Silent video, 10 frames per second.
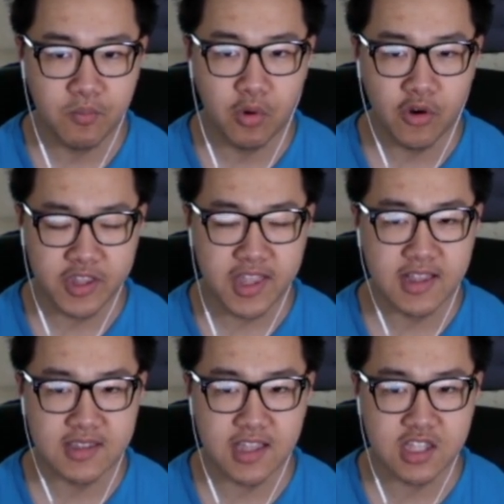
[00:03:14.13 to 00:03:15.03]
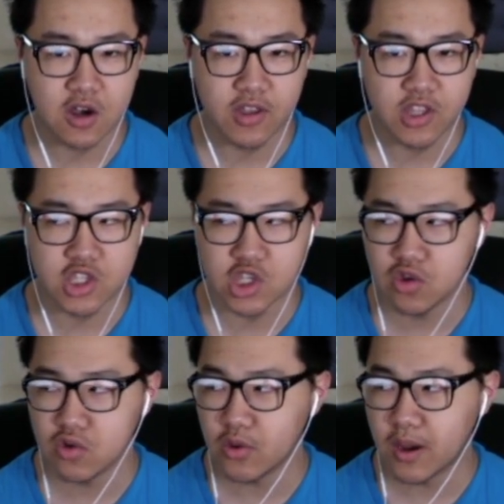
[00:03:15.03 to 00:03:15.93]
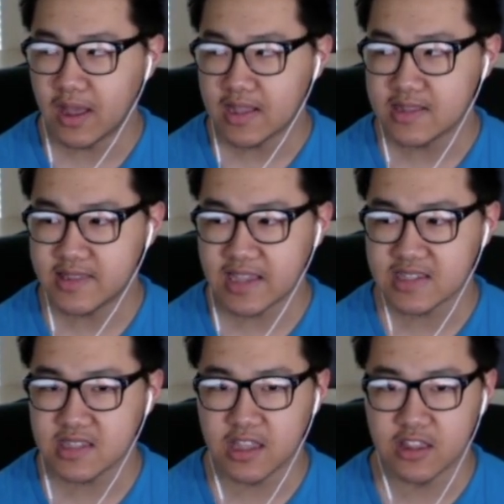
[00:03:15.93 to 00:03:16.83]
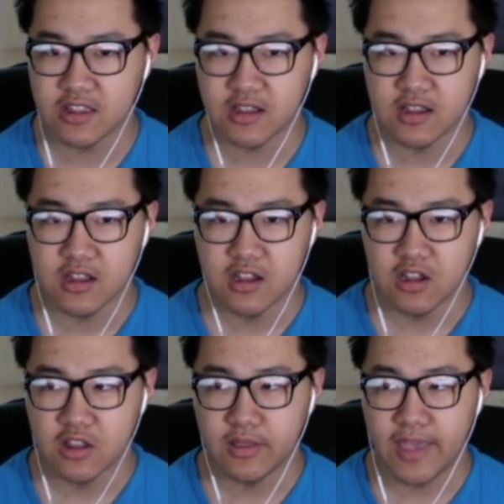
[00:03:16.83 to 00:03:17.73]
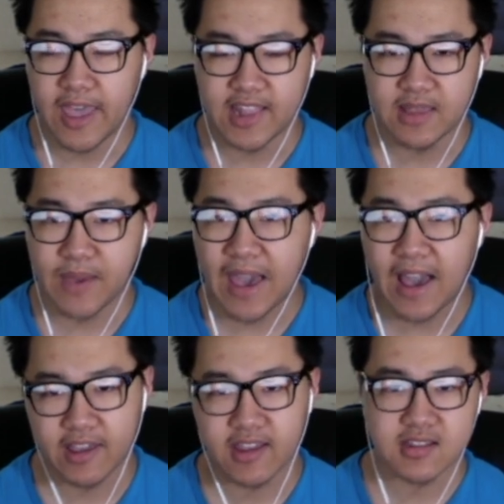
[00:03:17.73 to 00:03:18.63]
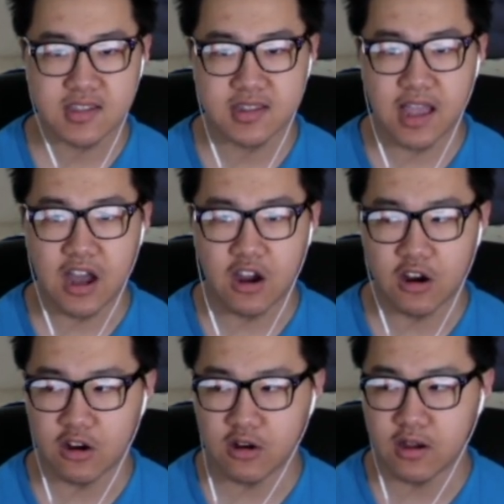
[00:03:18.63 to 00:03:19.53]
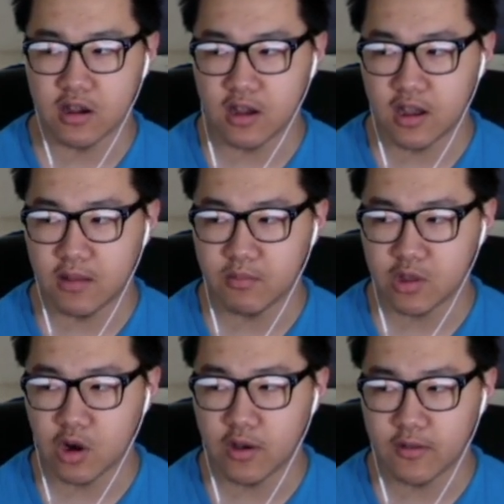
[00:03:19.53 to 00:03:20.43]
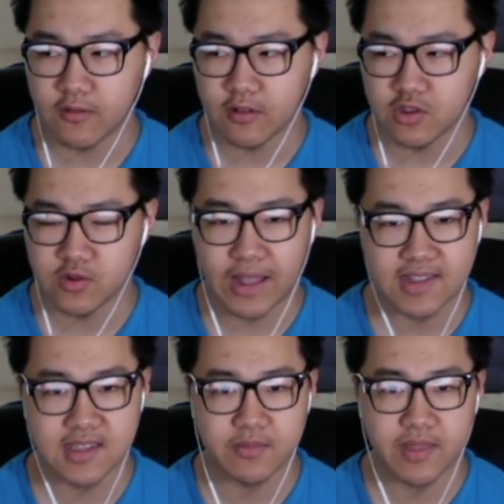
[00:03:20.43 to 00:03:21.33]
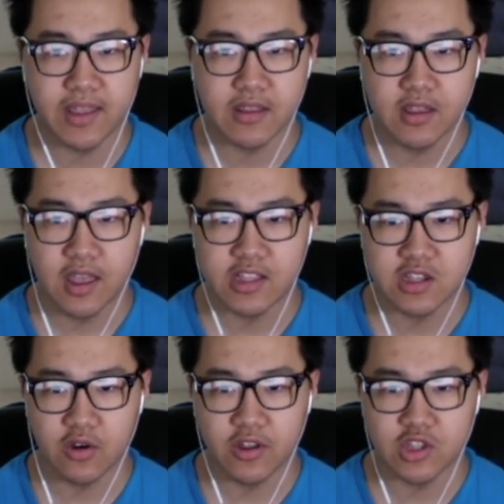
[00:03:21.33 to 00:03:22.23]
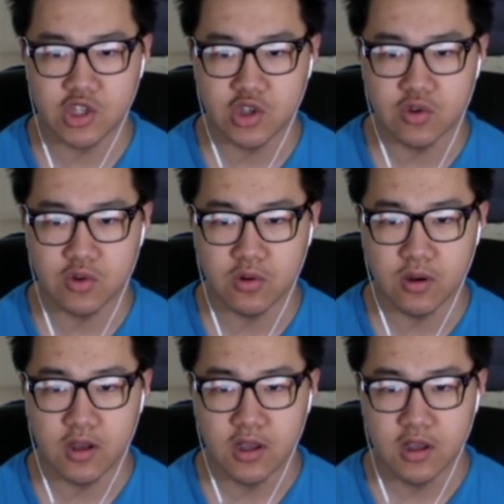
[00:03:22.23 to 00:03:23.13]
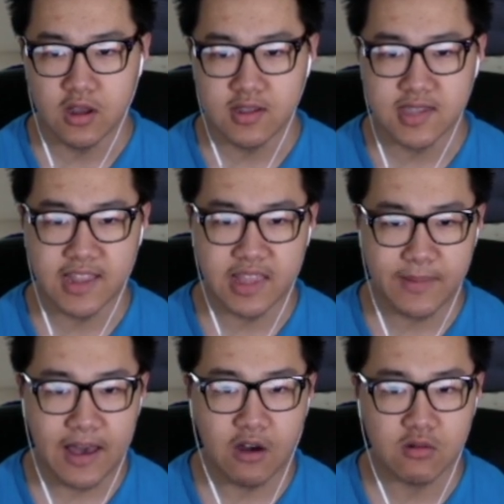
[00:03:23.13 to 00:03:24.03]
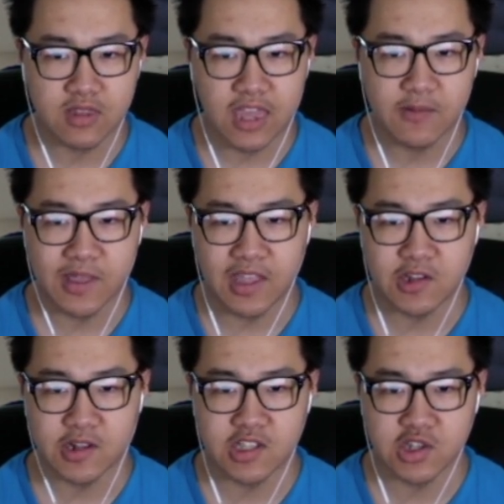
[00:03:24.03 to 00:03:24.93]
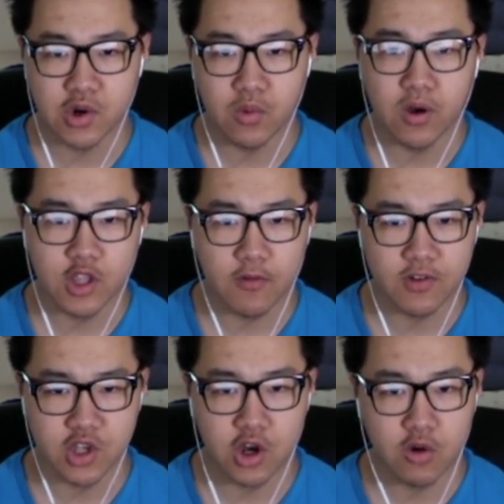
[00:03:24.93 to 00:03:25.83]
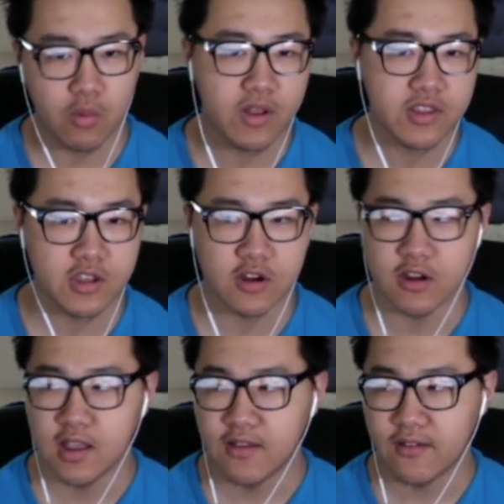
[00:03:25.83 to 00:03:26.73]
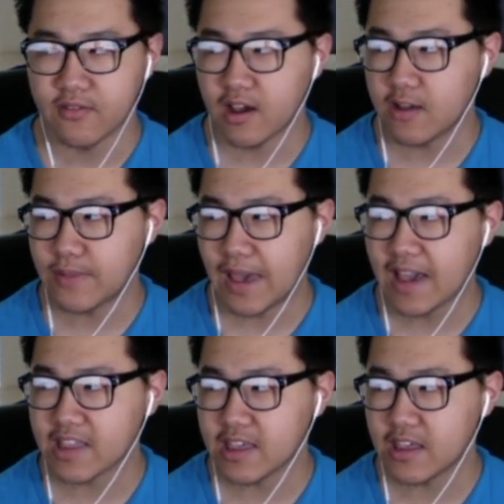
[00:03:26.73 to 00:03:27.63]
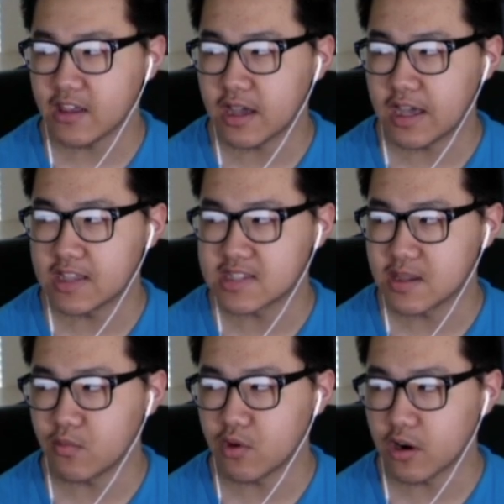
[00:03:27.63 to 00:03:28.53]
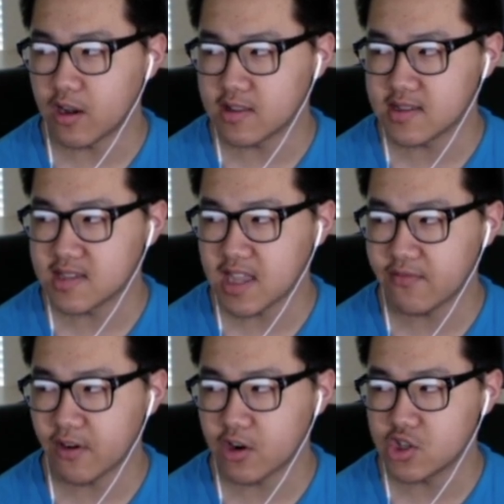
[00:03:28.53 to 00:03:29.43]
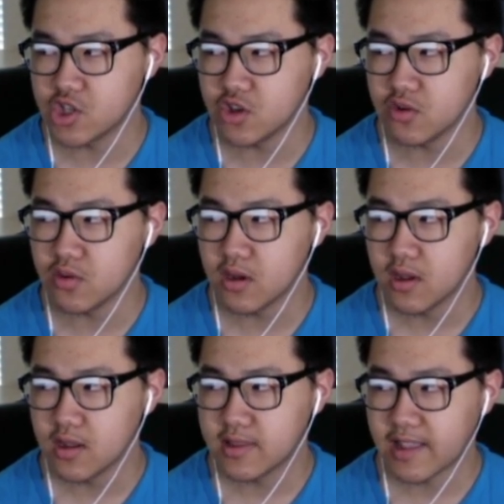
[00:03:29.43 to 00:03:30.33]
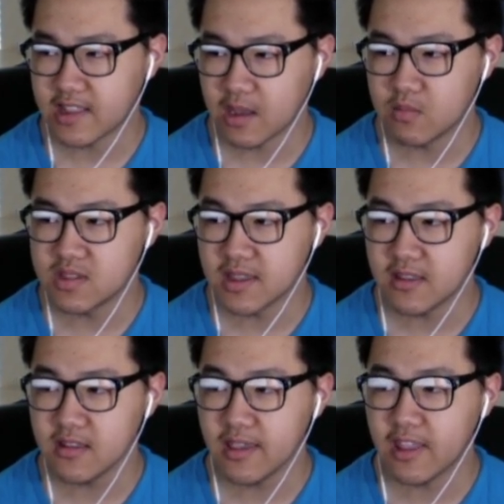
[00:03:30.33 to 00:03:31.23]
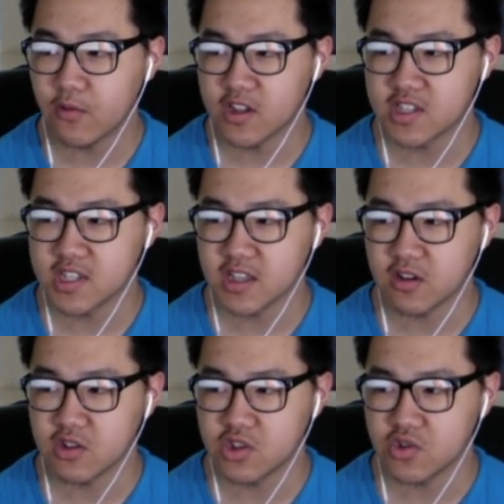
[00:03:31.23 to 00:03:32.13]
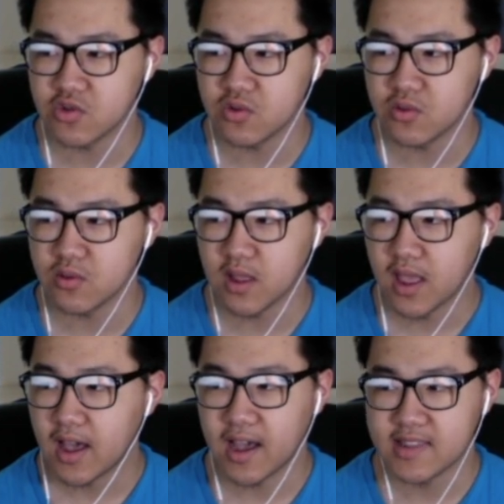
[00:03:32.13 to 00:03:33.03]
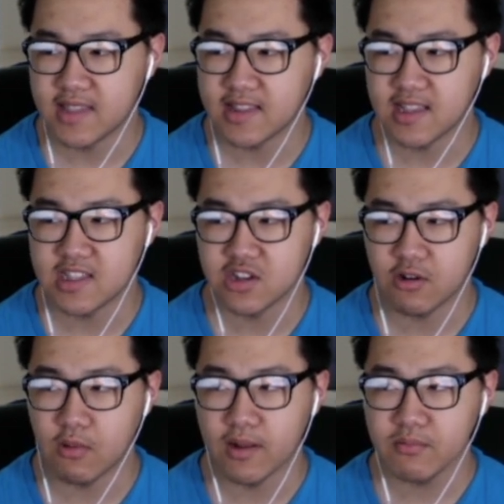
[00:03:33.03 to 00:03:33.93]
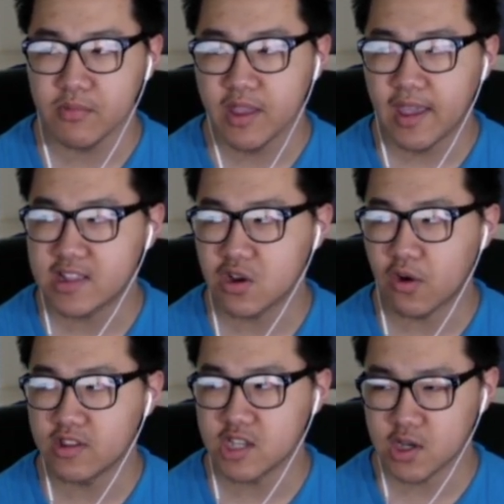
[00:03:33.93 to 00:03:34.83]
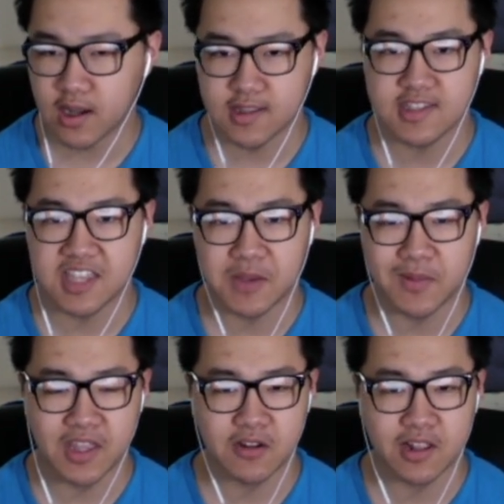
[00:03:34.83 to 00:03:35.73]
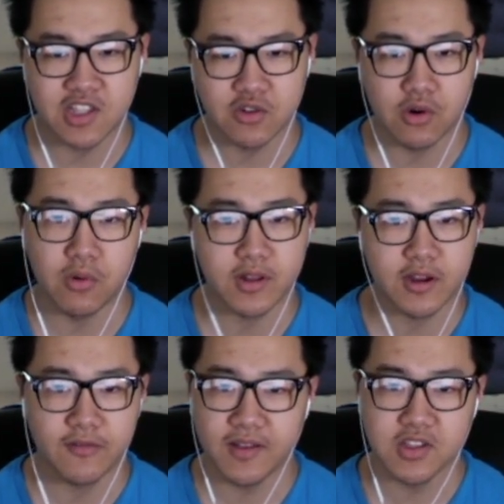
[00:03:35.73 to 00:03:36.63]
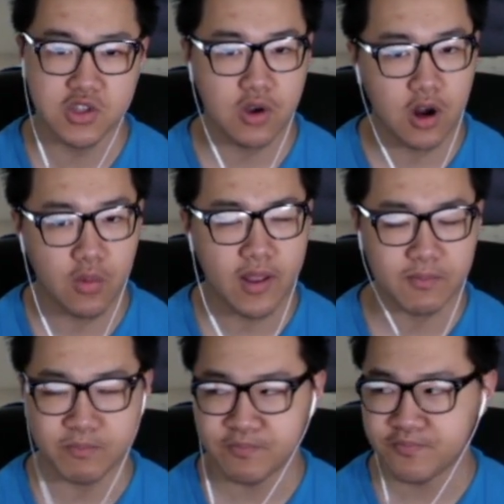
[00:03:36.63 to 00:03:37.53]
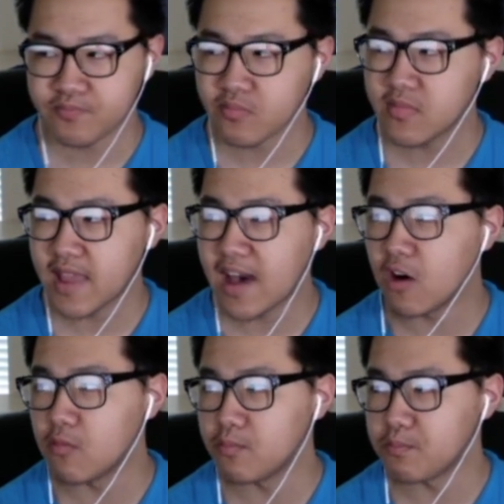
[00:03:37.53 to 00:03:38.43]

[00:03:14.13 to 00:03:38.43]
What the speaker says: Point is, it's going to destine any packets that are going to that subnet. It's going to send them out gigabit Ethernet 01 over to R1 here. If I've got a packet somewhere on this side of R2 that comes in and it wants to go to 10.10.0.1, it's going to go out this gigabit Ethernet 01 interface to R1. Now,